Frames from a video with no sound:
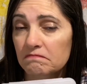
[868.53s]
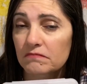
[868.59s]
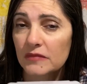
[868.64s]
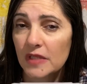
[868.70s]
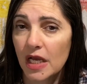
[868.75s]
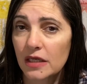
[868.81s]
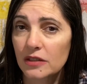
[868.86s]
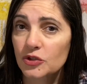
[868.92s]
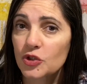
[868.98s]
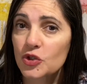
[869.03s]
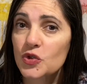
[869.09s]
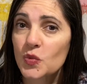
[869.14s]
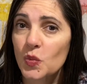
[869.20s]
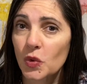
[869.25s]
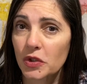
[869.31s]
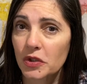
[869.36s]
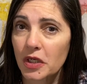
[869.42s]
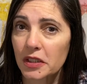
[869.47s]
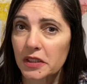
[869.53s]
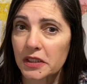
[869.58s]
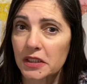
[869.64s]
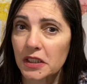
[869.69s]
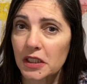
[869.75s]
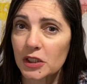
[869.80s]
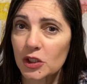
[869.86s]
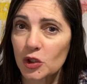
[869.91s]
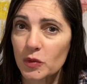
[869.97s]
I'll just work on it a
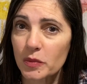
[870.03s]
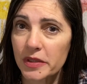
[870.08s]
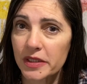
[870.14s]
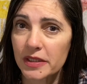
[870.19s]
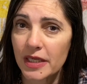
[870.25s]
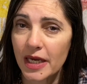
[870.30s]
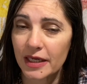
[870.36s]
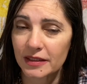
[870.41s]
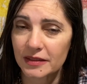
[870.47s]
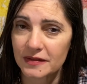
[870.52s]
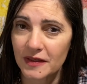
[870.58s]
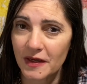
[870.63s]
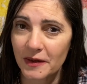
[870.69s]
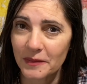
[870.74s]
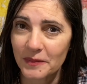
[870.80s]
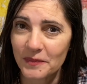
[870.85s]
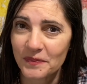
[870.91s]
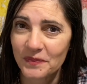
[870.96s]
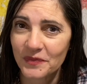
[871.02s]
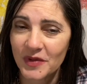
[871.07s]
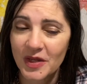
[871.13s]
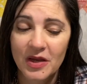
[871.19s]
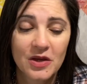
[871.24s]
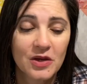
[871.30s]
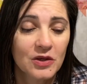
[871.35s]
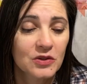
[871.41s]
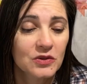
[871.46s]
little bit at a time.
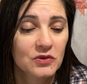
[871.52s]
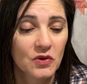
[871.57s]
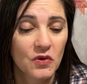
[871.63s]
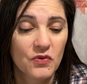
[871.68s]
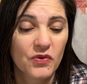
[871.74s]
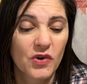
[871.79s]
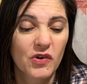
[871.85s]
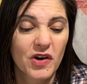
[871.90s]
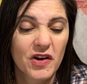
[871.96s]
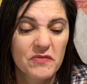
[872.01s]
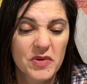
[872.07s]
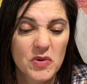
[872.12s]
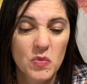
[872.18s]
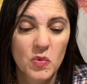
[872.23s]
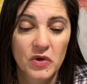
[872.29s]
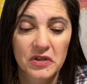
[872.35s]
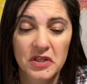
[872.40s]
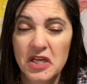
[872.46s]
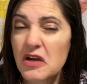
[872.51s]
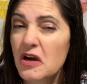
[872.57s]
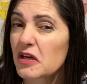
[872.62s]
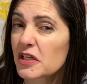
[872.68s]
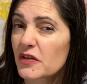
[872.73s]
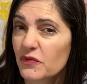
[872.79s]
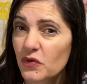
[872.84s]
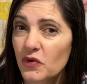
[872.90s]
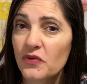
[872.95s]
So far I've been working on it
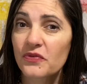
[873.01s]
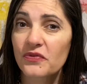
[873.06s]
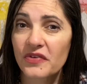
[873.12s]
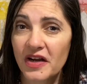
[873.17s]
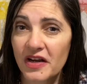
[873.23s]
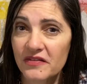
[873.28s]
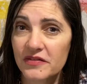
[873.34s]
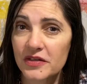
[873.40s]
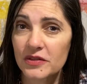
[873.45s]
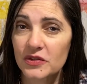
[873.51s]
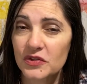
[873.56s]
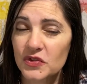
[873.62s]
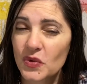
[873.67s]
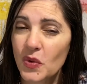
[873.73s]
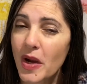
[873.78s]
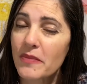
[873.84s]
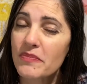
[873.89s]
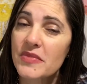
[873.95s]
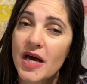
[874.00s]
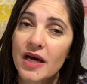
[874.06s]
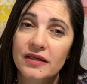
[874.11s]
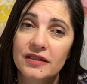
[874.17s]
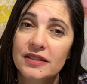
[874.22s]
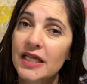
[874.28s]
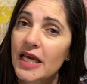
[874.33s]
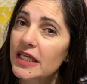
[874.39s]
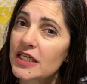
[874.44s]
for 5 years, so I'm not
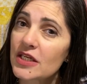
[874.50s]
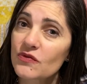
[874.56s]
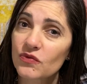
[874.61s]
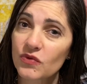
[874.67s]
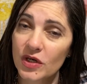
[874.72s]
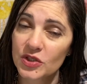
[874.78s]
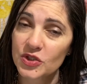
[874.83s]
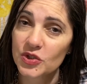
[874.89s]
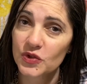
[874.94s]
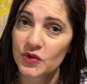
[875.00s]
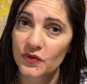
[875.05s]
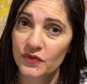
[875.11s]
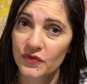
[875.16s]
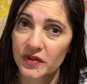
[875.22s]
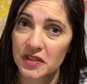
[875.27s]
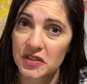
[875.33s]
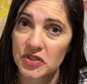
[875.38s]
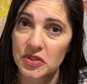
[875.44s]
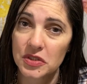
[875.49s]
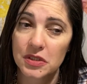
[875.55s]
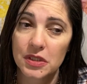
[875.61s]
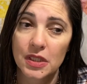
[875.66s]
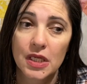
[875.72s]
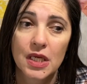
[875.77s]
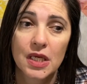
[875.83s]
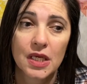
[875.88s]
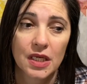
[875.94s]
in any rush to finish it.
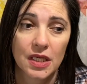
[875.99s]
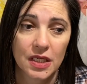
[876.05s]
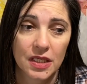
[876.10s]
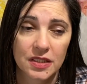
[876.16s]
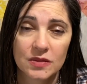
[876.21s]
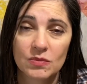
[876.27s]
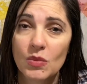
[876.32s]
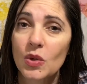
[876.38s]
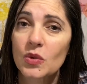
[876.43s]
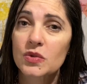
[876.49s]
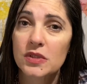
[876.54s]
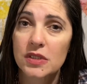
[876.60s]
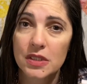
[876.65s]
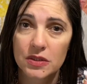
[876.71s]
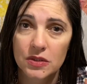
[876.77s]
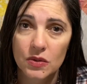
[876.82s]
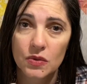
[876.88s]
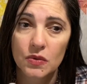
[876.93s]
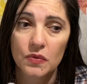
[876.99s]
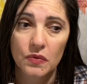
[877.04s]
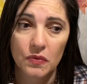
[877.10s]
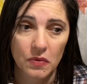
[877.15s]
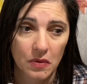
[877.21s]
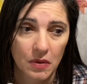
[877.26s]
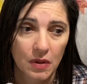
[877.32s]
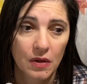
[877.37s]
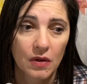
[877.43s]
It's mostly to
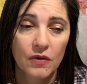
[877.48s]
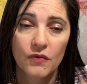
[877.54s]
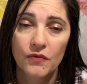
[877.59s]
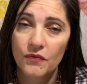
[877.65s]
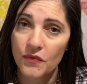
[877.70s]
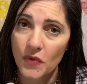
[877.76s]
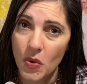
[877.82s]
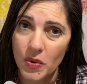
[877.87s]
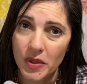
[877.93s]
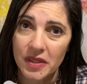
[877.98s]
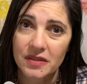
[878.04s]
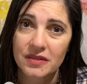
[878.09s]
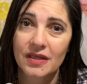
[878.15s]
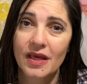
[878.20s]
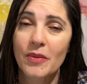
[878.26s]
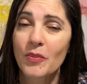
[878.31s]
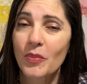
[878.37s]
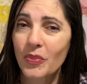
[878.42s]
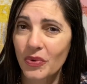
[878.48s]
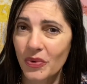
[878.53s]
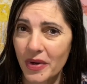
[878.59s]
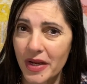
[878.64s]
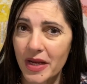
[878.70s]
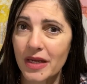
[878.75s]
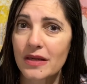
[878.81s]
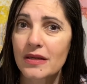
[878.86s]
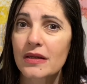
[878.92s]
focus and
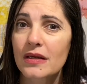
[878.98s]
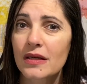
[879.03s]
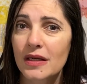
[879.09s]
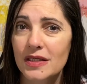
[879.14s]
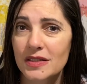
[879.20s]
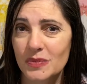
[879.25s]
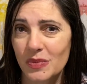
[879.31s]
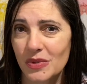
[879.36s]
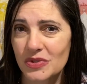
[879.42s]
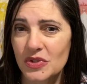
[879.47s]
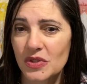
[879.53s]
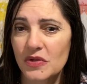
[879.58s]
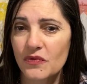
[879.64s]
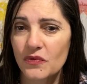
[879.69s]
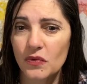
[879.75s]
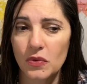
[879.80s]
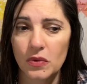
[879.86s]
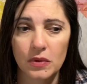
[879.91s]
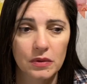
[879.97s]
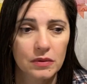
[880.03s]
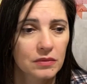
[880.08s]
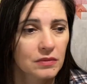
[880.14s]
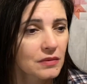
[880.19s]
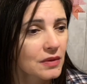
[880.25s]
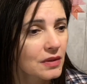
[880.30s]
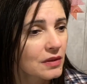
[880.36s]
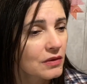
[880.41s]
pray, especially for
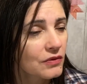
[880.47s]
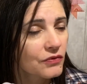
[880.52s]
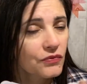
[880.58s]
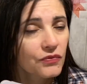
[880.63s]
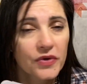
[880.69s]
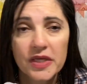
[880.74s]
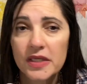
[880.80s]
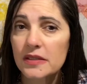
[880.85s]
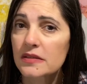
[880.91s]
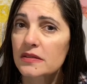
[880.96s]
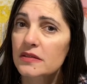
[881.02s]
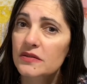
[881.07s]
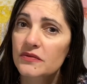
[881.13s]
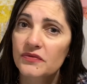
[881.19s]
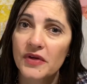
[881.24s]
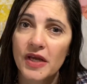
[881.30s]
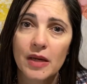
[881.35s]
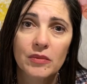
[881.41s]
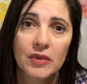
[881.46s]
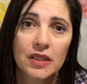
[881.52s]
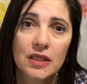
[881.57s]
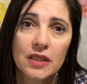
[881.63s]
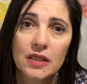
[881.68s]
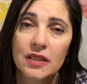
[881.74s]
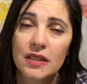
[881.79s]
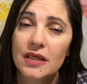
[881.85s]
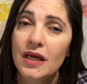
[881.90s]
friends,
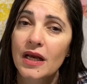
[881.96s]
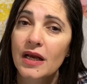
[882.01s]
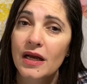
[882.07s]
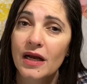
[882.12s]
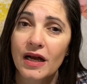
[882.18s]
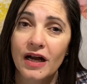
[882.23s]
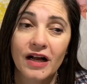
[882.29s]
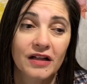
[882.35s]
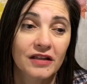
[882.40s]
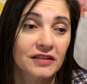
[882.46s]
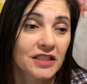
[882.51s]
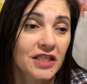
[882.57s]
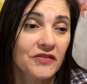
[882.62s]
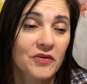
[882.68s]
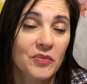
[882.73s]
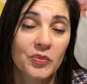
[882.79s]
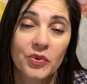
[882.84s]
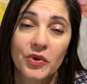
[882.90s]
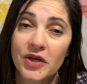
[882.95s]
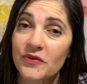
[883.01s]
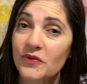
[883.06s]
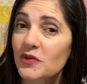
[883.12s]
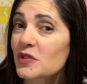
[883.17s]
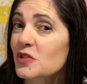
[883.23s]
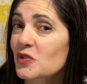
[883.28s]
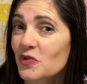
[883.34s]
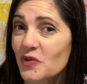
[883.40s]
family. I'll even pray for
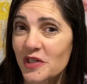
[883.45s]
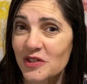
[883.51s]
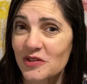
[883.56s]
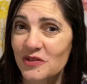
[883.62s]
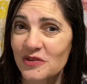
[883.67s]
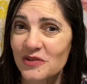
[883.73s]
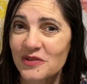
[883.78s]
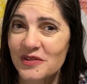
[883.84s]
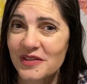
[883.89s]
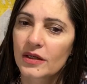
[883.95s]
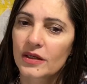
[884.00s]
strangers.